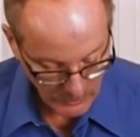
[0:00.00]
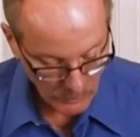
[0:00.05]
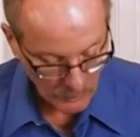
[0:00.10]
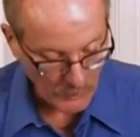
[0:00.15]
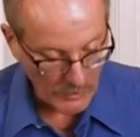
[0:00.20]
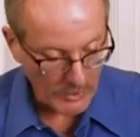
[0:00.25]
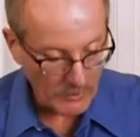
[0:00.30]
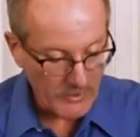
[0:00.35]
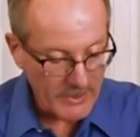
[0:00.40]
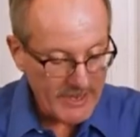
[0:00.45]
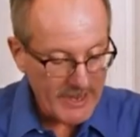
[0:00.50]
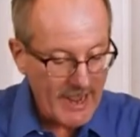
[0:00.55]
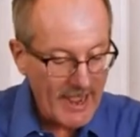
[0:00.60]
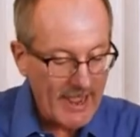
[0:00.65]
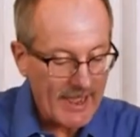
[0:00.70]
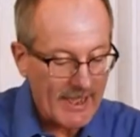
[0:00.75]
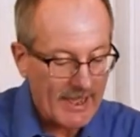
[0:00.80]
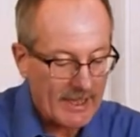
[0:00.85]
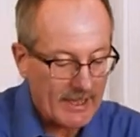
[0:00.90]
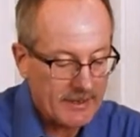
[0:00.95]
where we
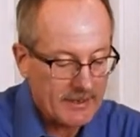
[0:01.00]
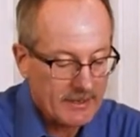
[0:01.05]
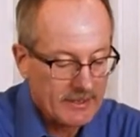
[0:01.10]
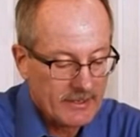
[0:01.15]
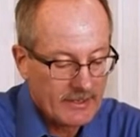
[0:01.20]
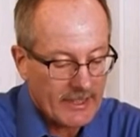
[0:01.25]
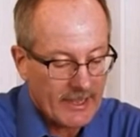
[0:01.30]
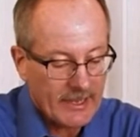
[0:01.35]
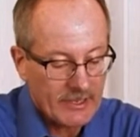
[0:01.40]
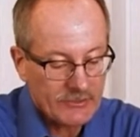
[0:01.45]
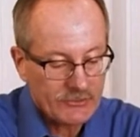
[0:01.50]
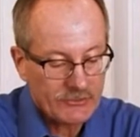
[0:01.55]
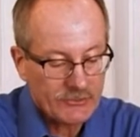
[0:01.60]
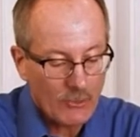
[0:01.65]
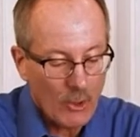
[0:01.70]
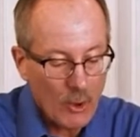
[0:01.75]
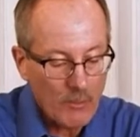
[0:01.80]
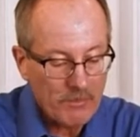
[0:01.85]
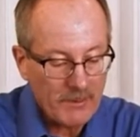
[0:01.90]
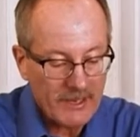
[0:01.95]
had a
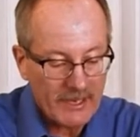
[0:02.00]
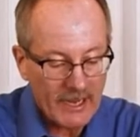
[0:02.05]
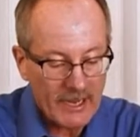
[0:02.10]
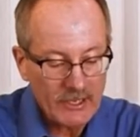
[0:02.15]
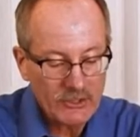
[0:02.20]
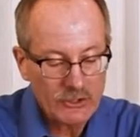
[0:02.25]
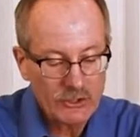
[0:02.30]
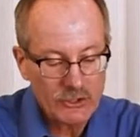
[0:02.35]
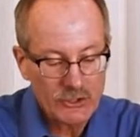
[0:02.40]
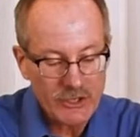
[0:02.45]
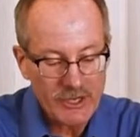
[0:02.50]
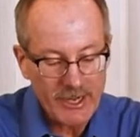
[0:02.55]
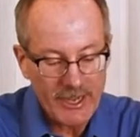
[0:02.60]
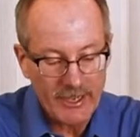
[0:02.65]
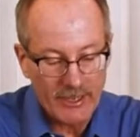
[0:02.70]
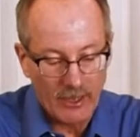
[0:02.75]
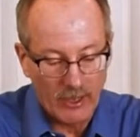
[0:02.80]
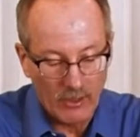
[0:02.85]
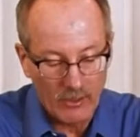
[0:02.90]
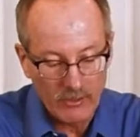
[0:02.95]
sloping
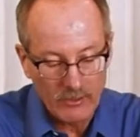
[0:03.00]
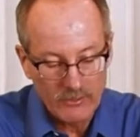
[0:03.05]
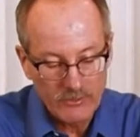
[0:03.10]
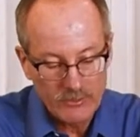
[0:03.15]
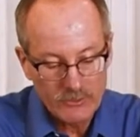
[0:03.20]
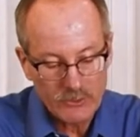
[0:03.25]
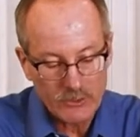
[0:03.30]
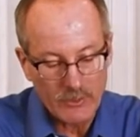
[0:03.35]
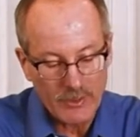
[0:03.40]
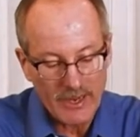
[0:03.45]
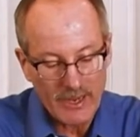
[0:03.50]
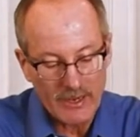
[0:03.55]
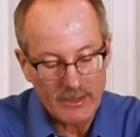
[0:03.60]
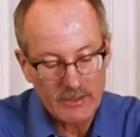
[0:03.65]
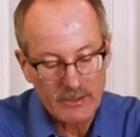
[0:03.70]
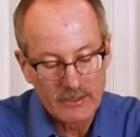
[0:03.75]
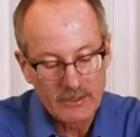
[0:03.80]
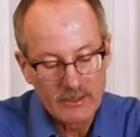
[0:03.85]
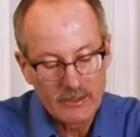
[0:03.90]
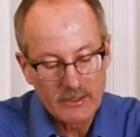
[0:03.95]
HGL, so we had
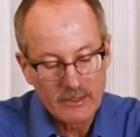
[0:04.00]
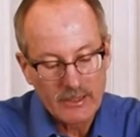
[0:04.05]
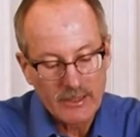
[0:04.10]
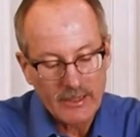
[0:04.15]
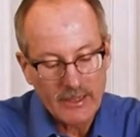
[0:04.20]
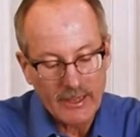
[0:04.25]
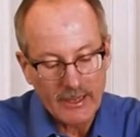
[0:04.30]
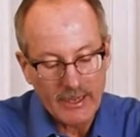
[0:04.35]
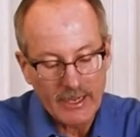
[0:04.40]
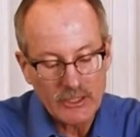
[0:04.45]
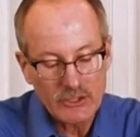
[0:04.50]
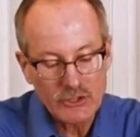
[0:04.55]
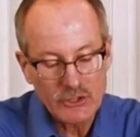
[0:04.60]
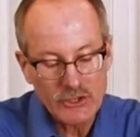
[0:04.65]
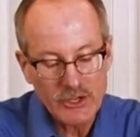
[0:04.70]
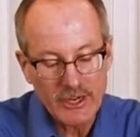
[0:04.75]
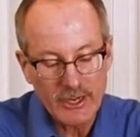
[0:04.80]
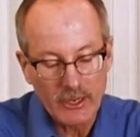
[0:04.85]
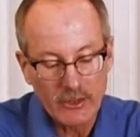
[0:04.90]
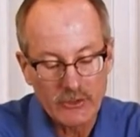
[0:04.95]
an
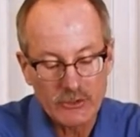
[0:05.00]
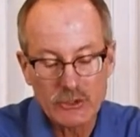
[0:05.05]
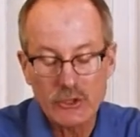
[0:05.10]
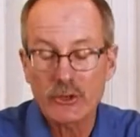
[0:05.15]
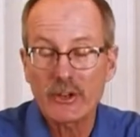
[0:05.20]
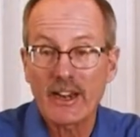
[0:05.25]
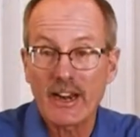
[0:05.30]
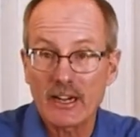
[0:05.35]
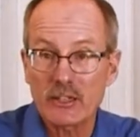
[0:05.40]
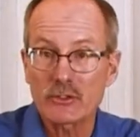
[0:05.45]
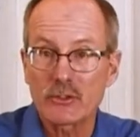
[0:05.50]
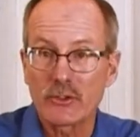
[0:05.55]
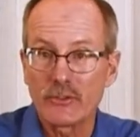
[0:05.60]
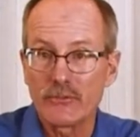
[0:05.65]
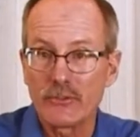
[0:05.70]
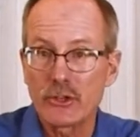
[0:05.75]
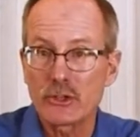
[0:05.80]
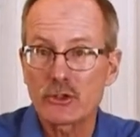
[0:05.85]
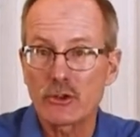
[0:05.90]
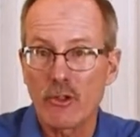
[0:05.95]
HGL that you can actually
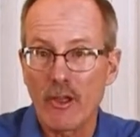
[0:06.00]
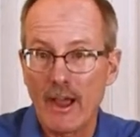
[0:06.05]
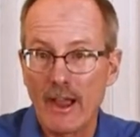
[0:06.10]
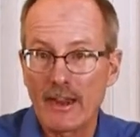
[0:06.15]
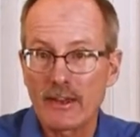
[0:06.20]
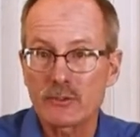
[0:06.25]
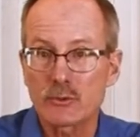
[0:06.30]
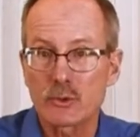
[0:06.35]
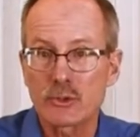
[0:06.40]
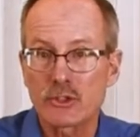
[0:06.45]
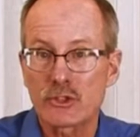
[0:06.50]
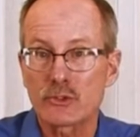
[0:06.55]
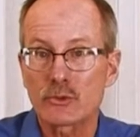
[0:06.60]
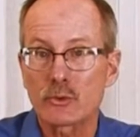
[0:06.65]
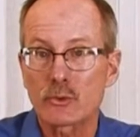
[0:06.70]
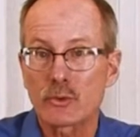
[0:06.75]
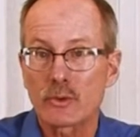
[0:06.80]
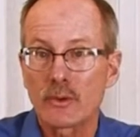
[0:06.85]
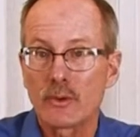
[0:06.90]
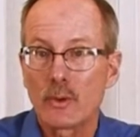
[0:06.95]
visualize, which is
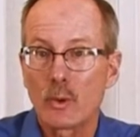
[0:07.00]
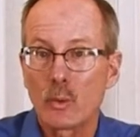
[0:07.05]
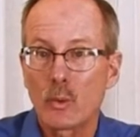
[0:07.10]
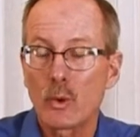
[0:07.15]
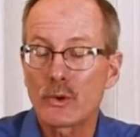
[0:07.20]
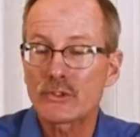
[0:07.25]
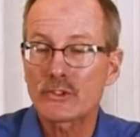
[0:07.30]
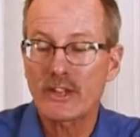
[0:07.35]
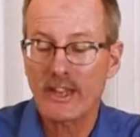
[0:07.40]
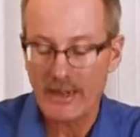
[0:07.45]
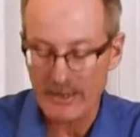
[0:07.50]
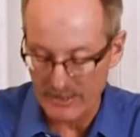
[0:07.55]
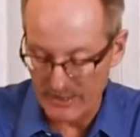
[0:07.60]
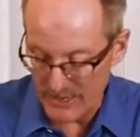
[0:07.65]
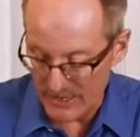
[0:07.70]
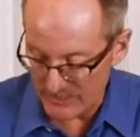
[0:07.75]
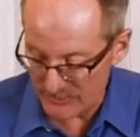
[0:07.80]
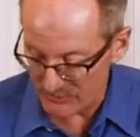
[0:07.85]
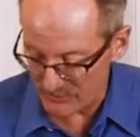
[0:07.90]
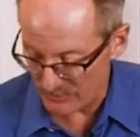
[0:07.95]
what's kind of
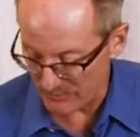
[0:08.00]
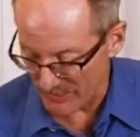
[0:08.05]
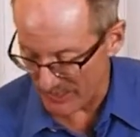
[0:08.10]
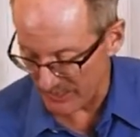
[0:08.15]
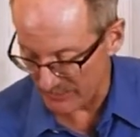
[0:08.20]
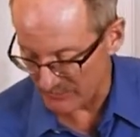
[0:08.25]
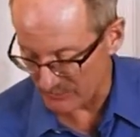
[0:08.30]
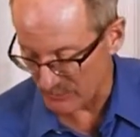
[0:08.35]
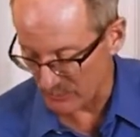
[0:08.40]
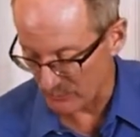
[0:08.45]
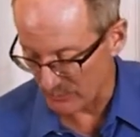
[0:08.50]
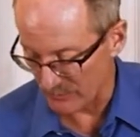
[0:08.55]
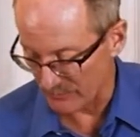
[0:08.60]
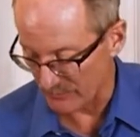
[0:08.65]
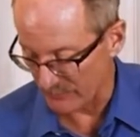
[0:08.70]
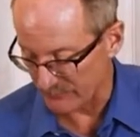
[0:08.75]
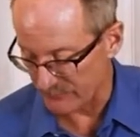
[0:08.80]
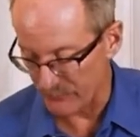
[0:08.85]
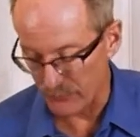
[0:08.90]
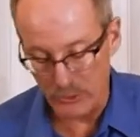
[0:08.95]
nice about doing
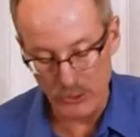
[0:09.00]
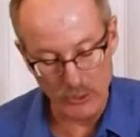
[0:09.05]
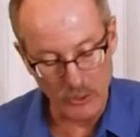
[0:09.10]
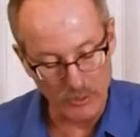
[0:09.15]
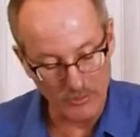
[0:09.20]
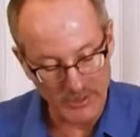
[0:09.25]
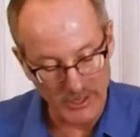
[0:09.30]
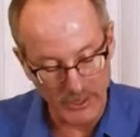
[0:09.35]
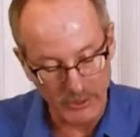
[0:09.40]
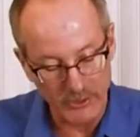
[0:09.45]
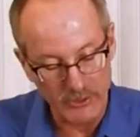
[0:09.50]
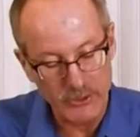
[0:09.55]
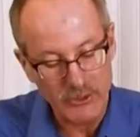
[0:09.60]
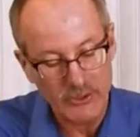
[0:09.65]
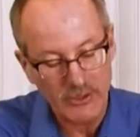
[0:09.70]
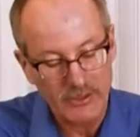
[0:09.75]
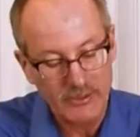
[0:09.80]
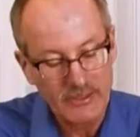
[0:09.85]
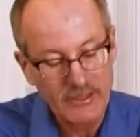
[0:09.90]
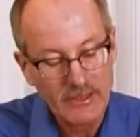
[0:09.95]
the flume here. You
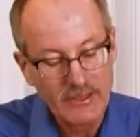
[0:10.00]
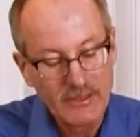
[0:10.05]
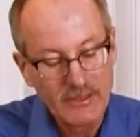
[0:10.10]
can